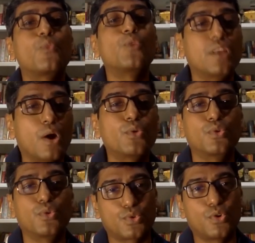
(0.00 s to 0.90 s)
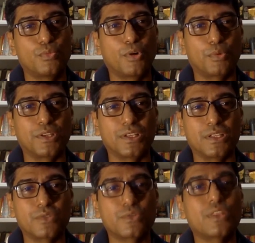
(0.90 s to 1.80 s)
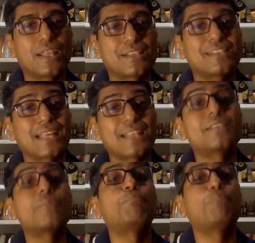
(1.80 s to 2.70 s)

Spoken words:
without those comorbidities. So that's the